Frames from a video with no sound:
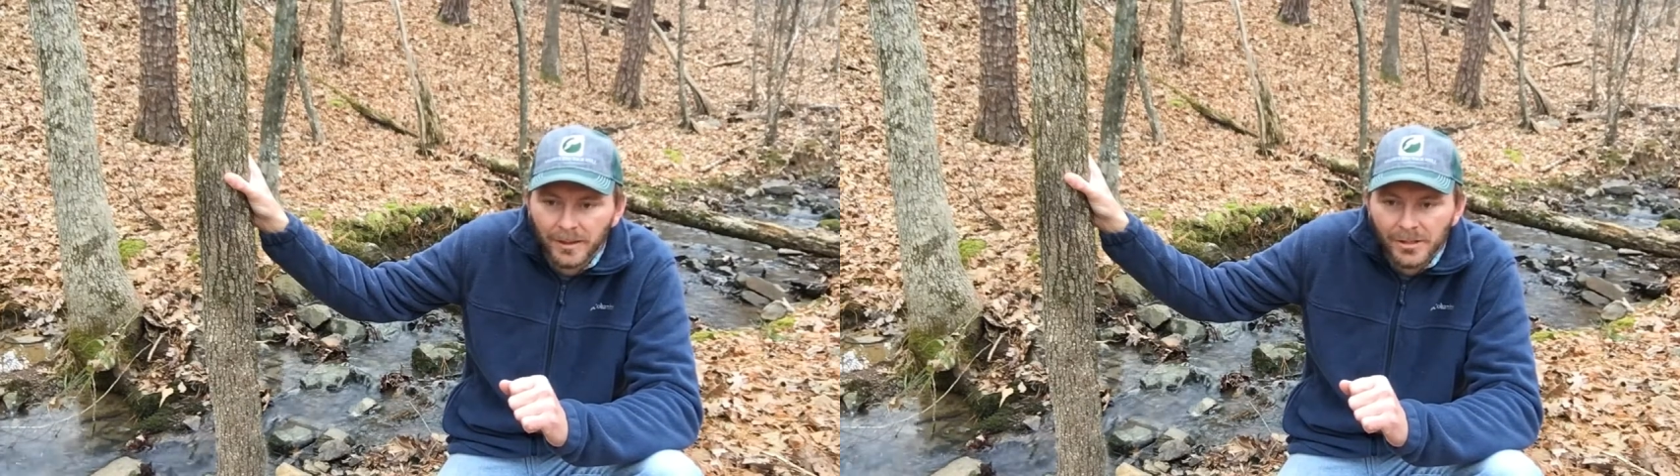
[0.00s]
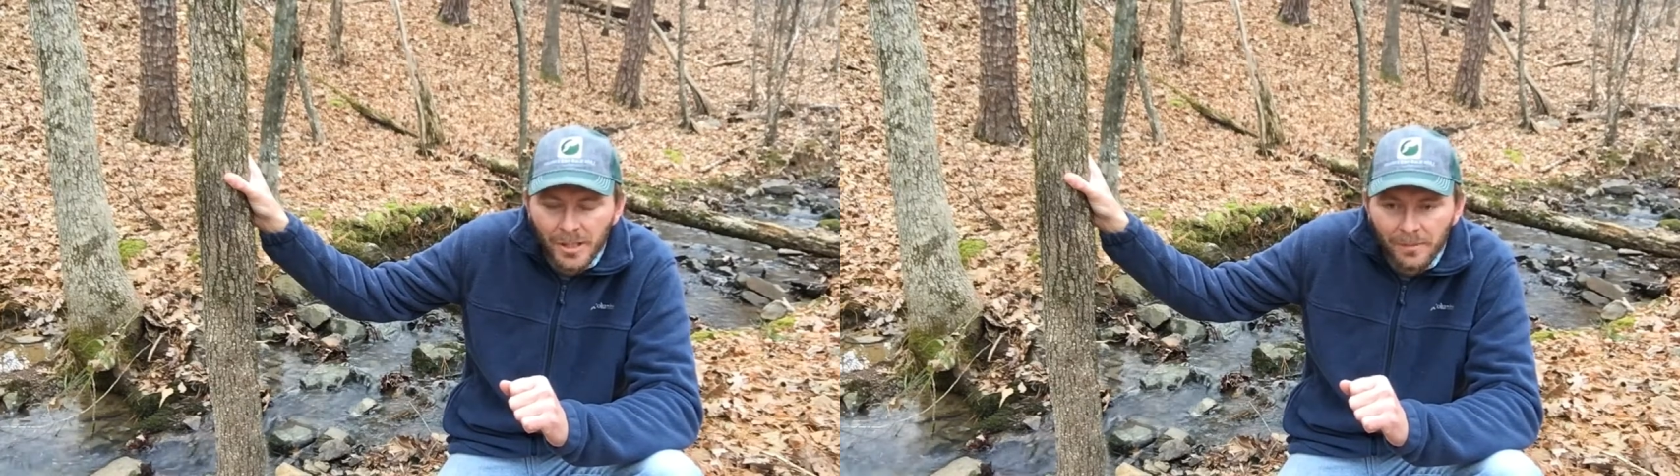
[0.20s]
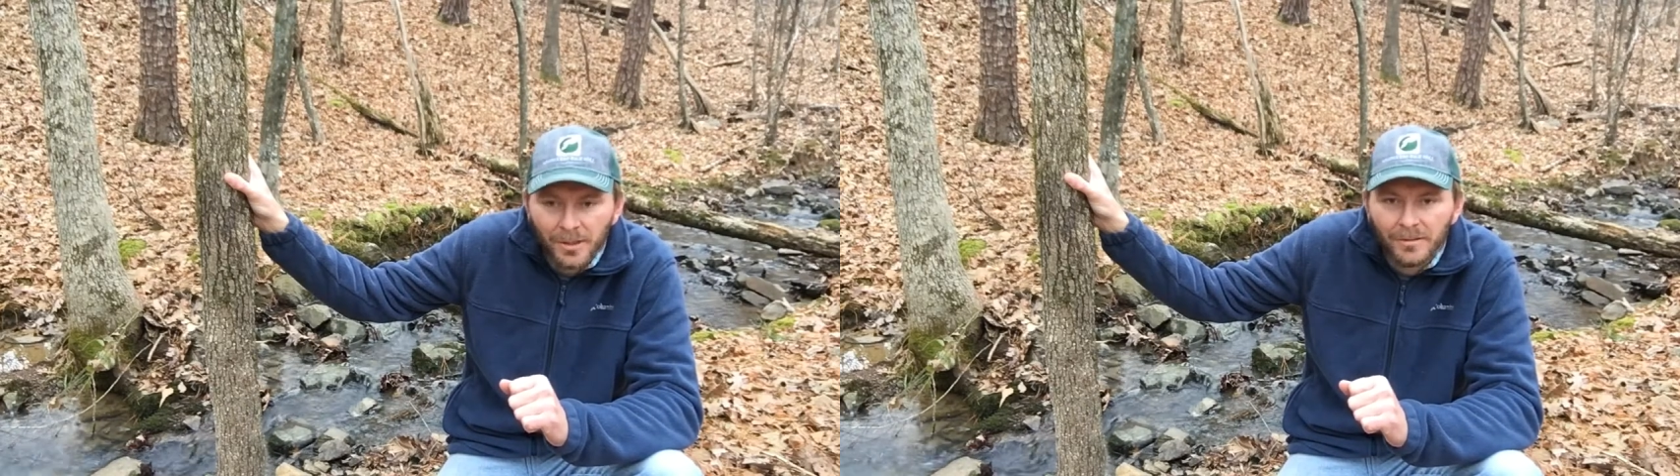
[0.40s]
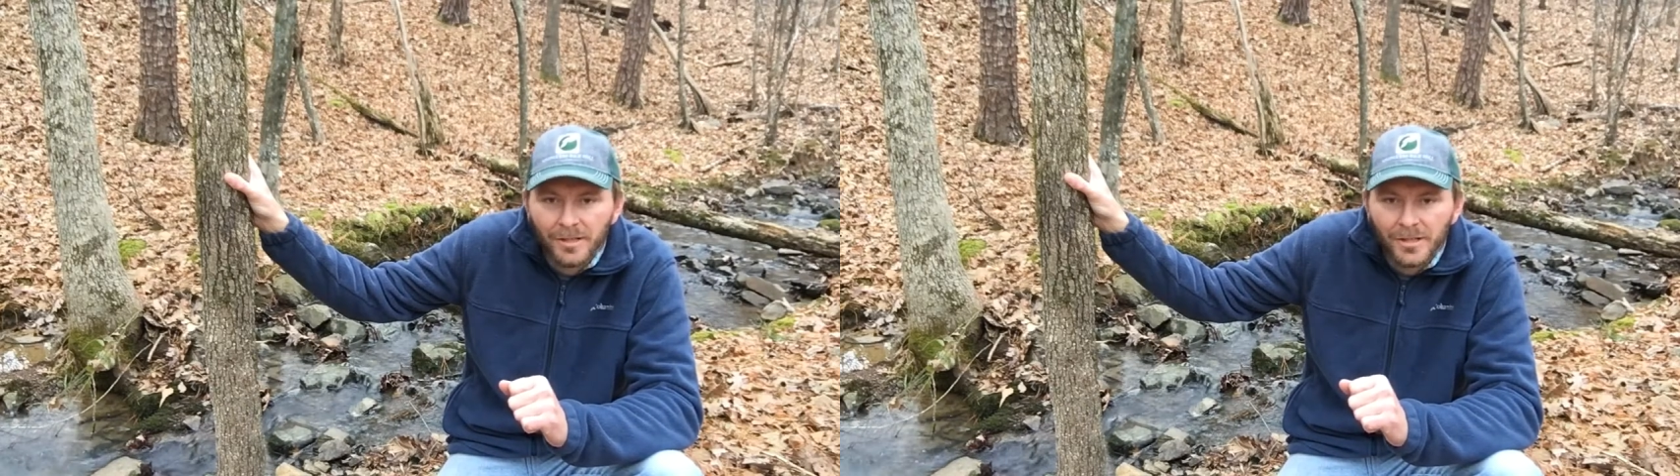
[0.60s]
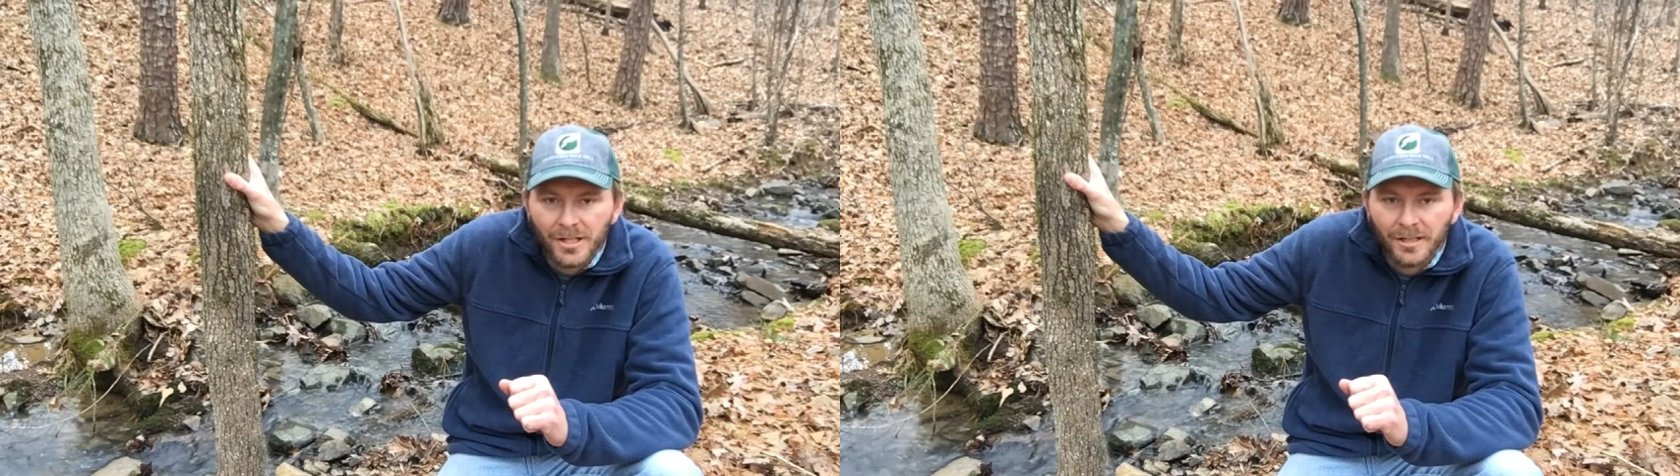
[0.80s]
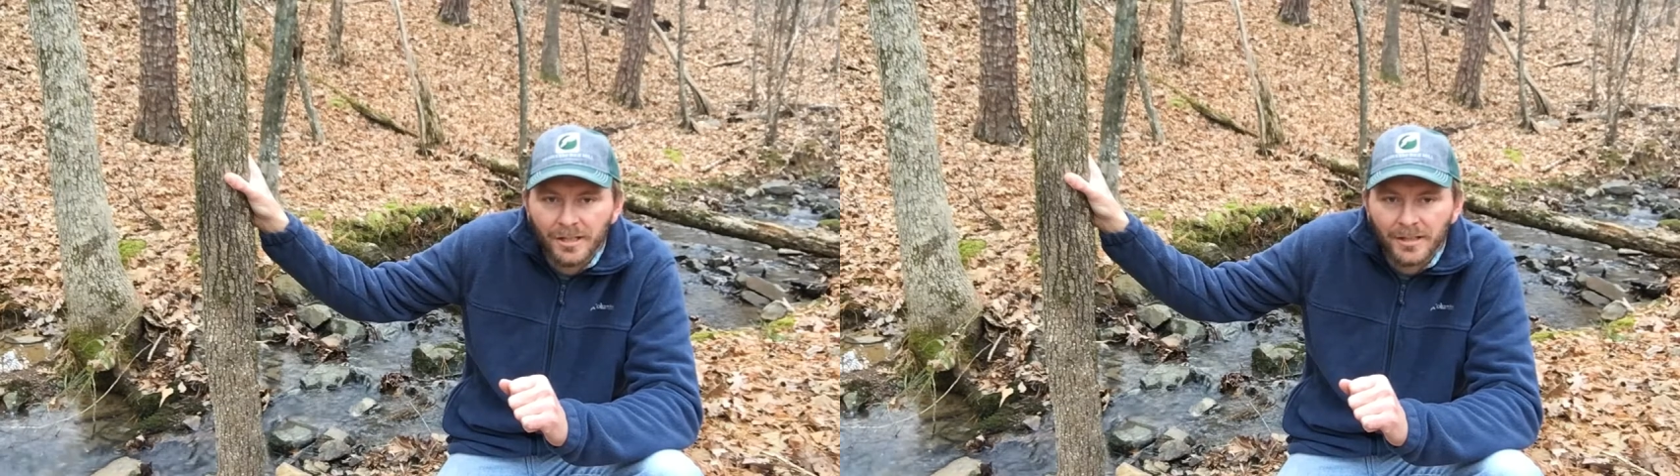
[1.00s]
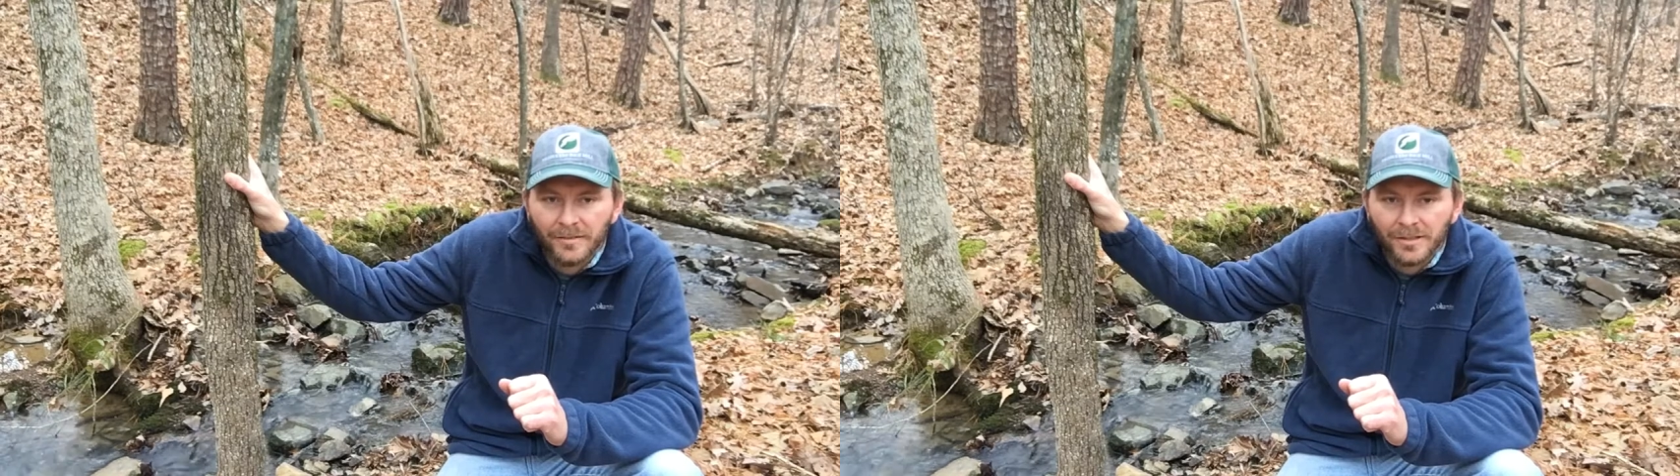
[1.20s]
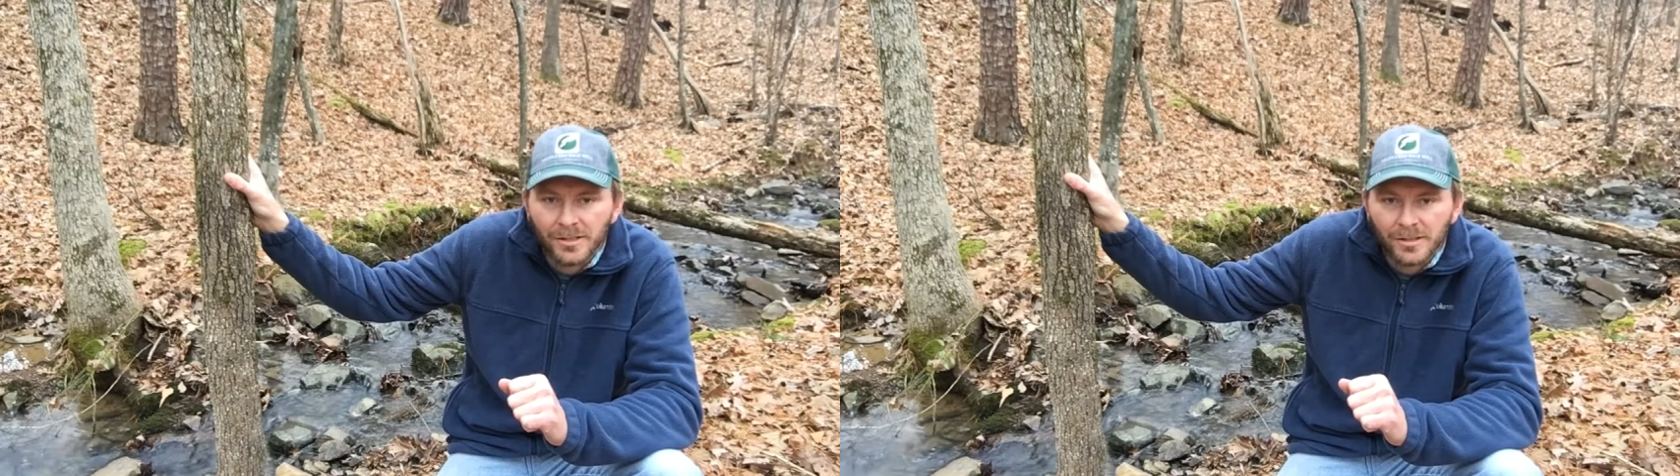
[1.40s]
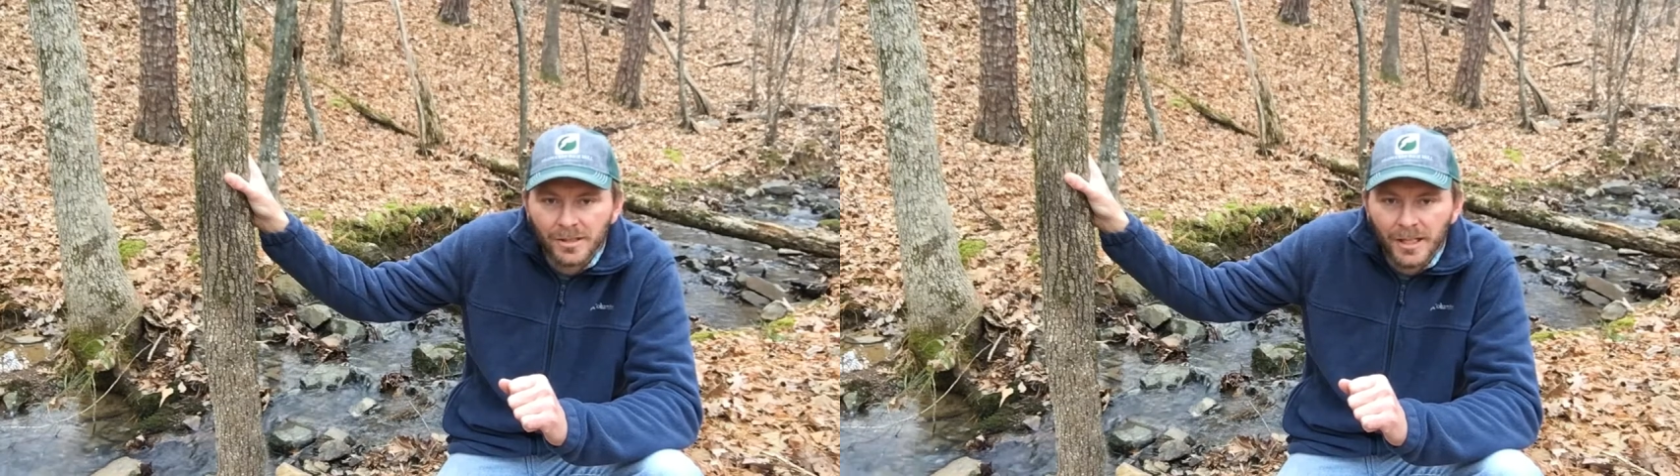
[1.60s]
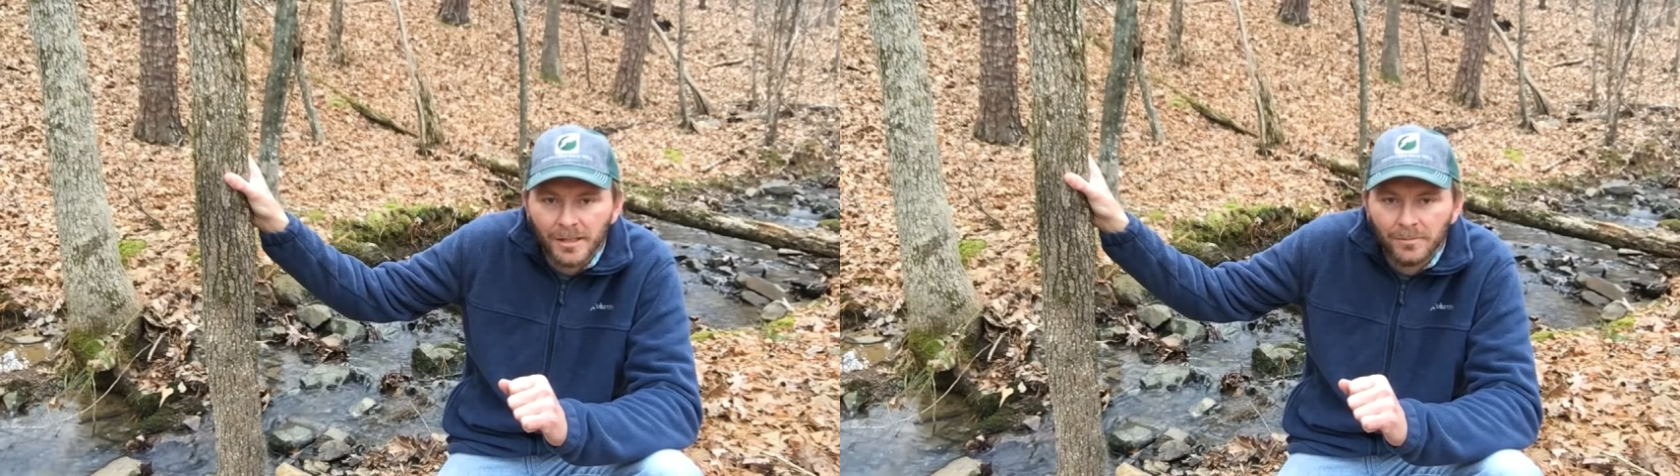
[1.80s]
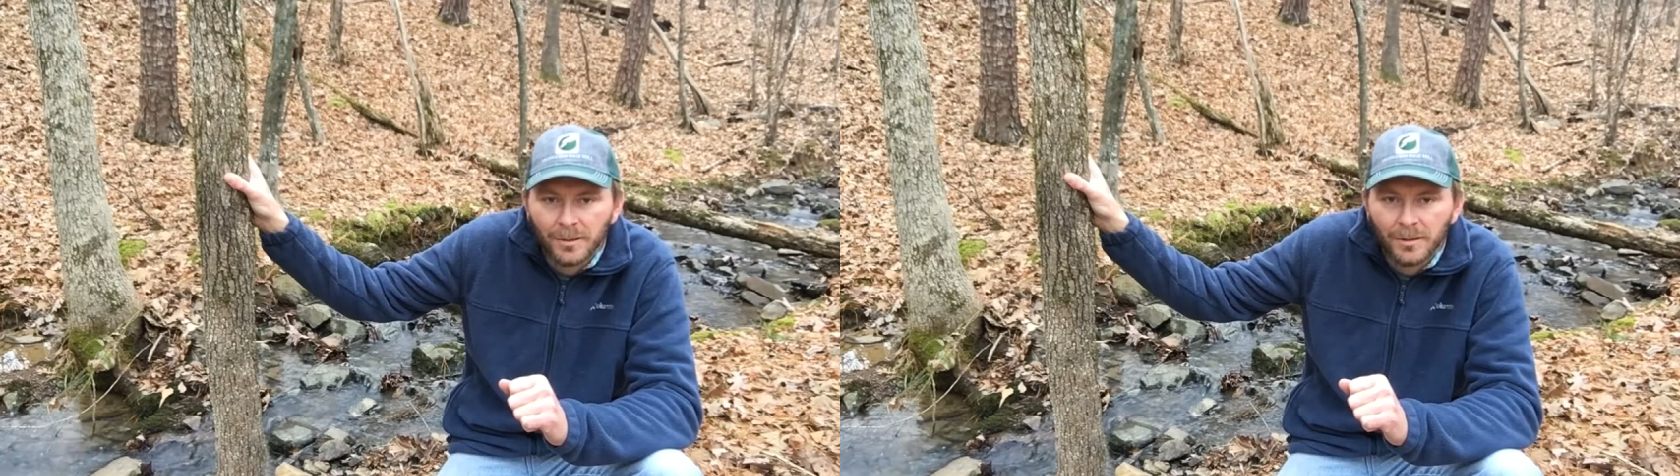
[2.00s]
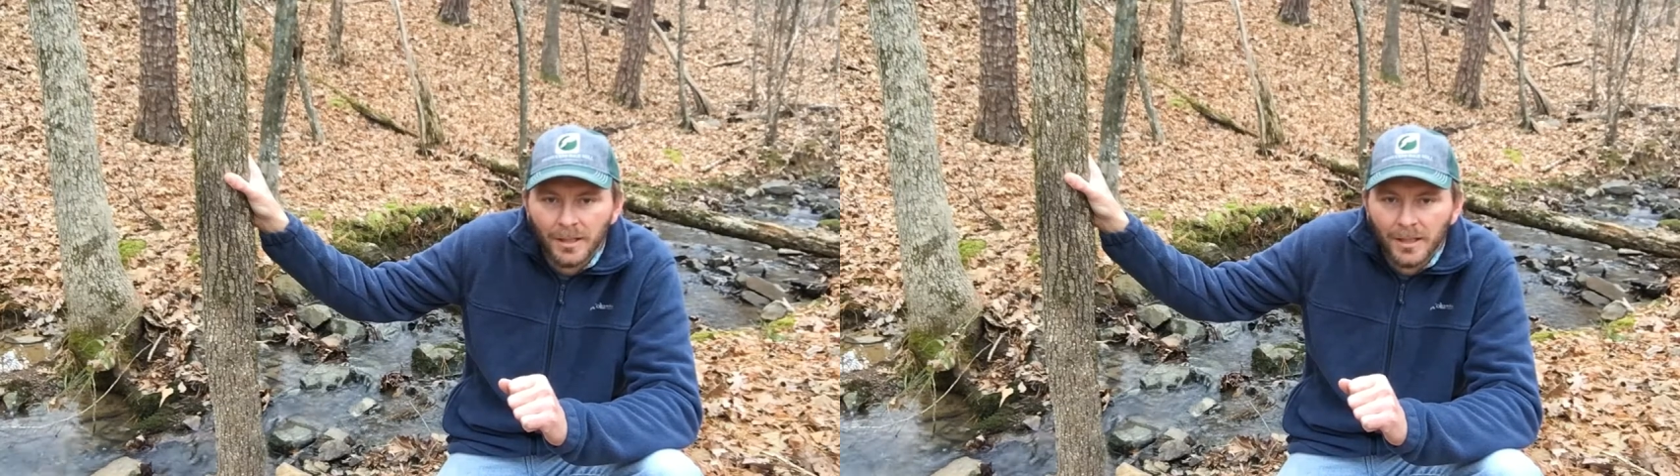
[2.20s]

some of the regenerative and sustainable